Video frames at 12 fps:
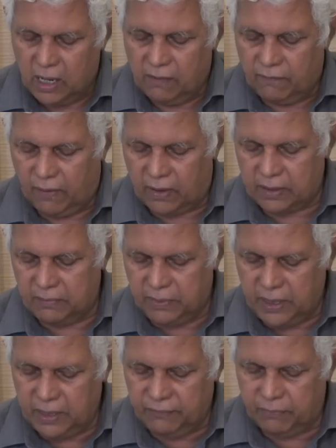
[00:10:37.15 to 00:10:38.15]
for a
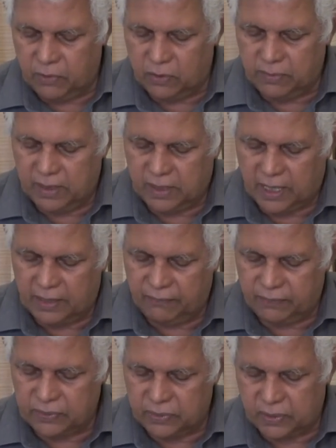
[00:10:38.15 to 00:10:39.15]
brief moment I
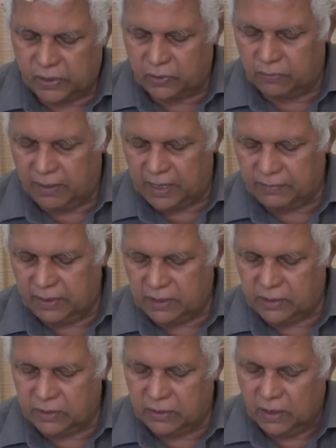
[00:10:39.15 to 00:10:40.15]
forsook you, but
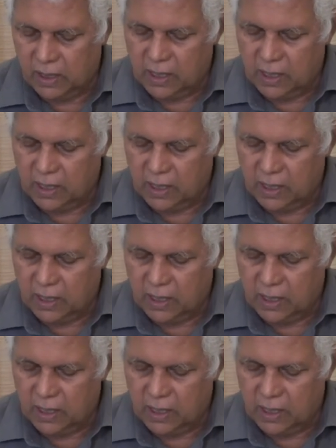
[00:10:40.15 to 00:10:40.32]
with your